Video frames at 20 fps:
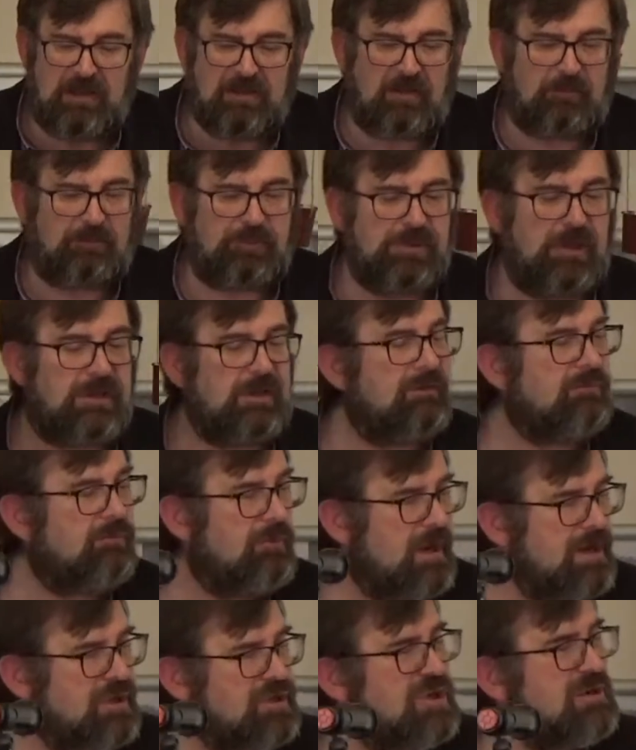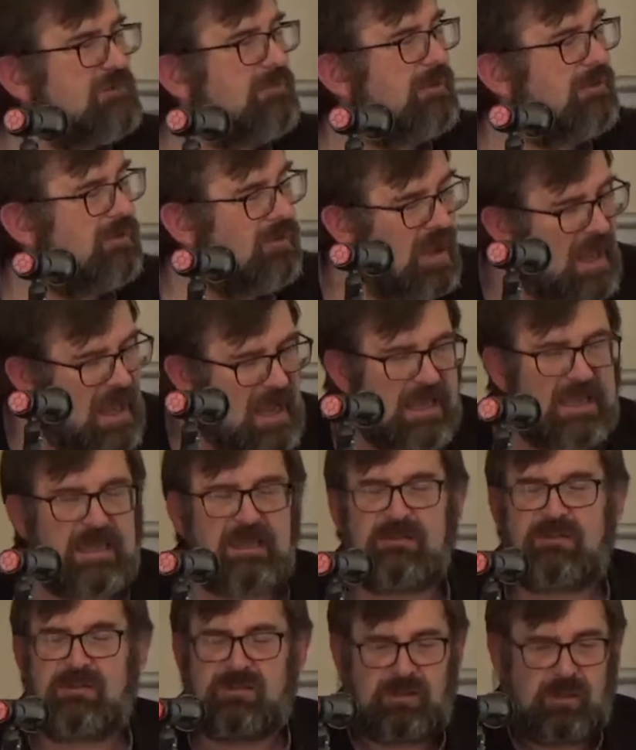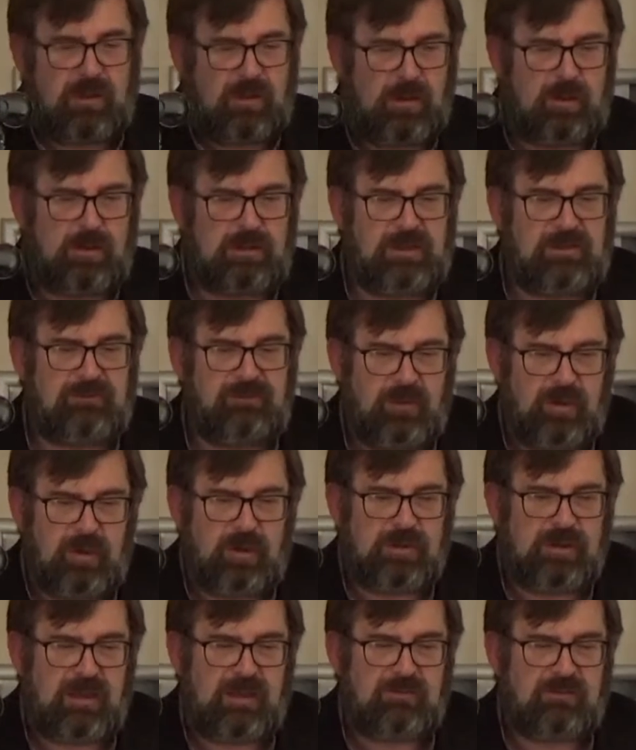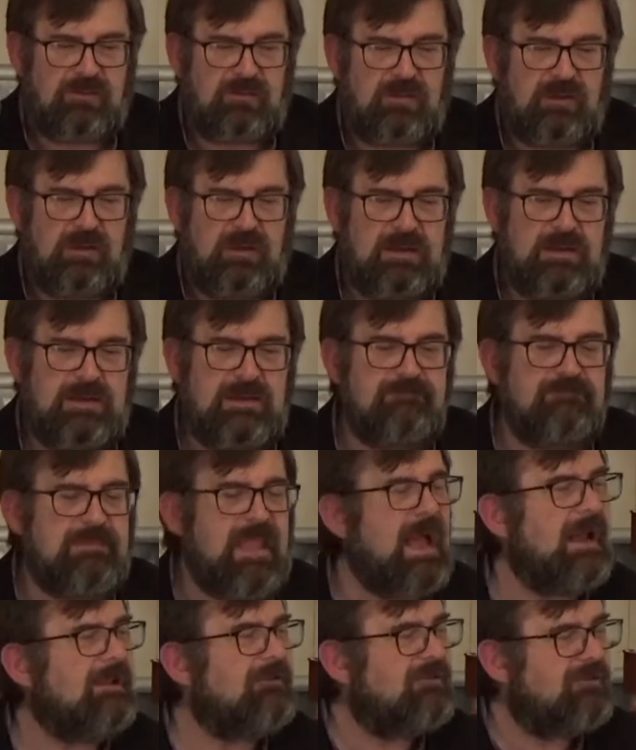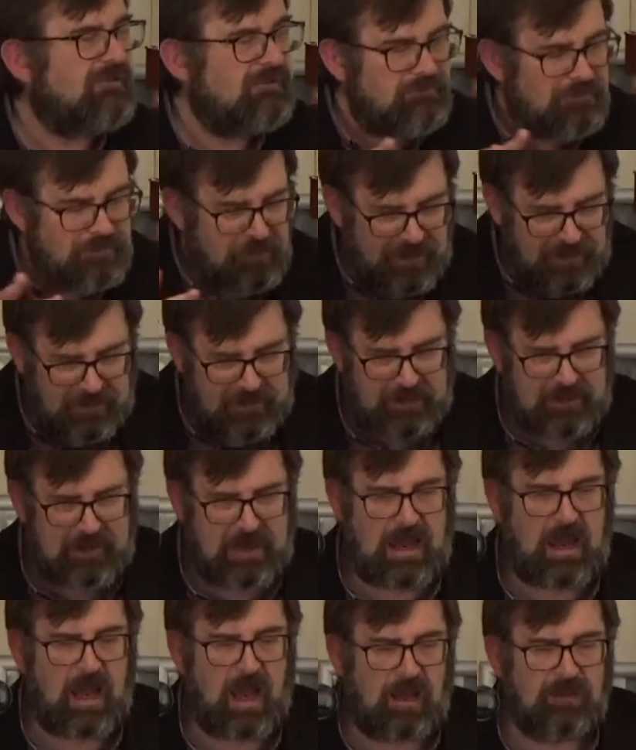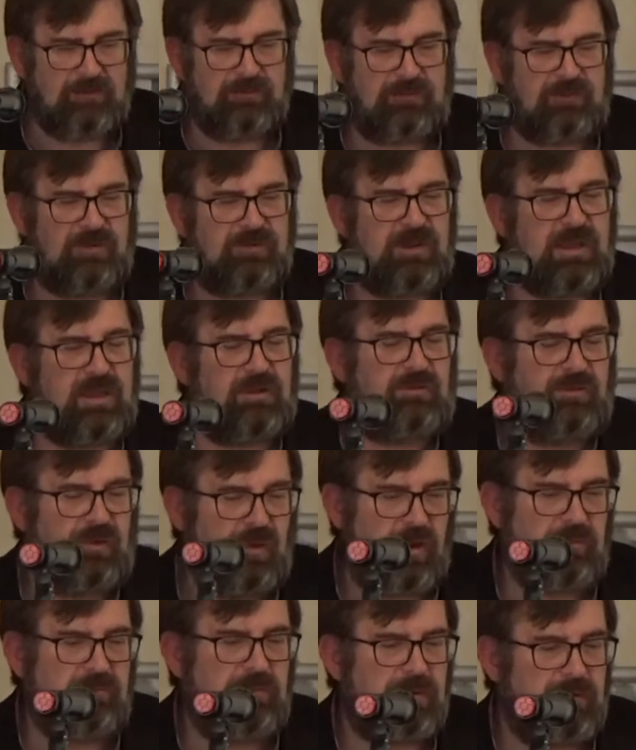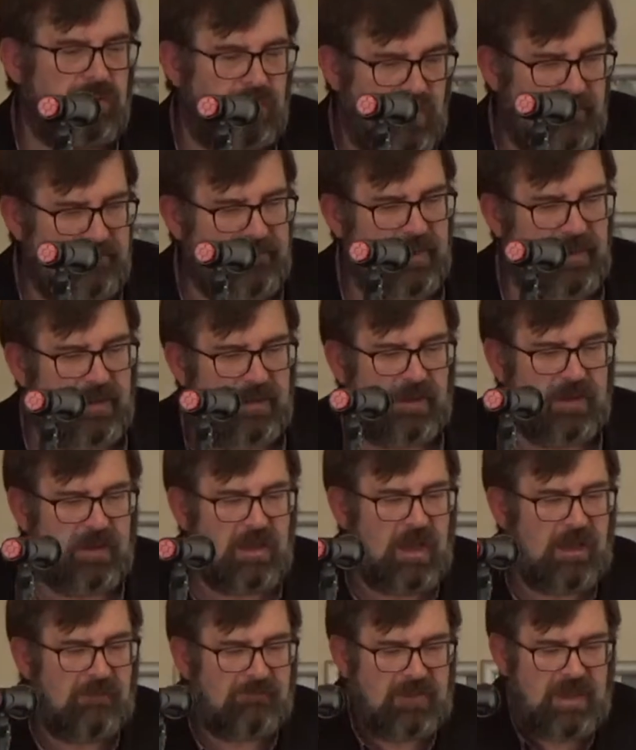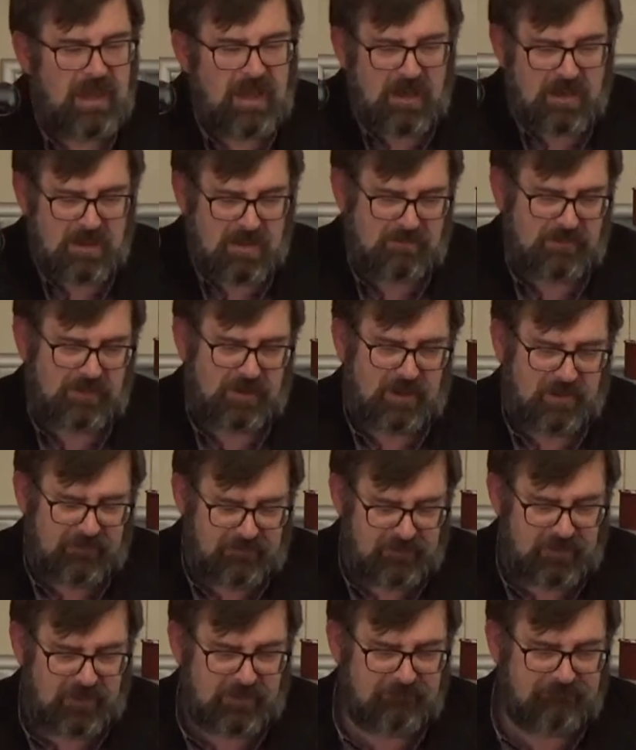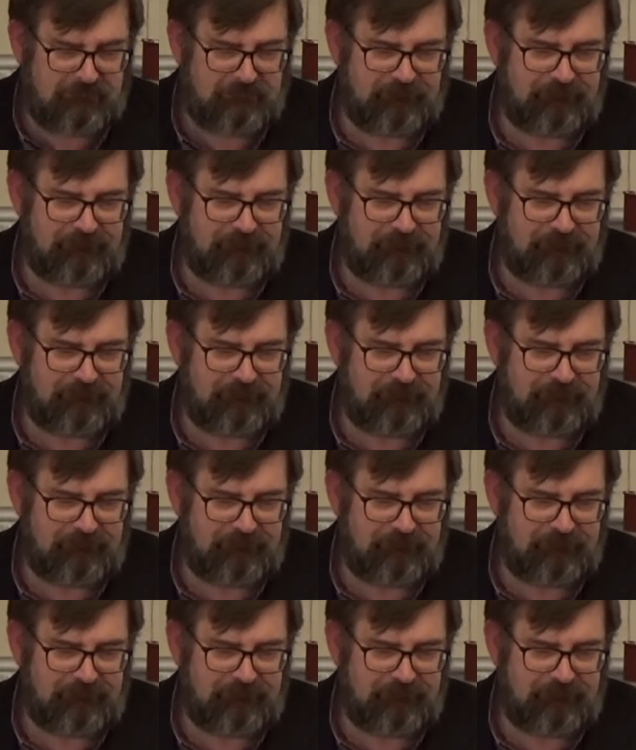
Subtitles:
the blood of which he would take into the Holy of Holies and sprinkle it onto the atonement cover of the Ark of the Covenant.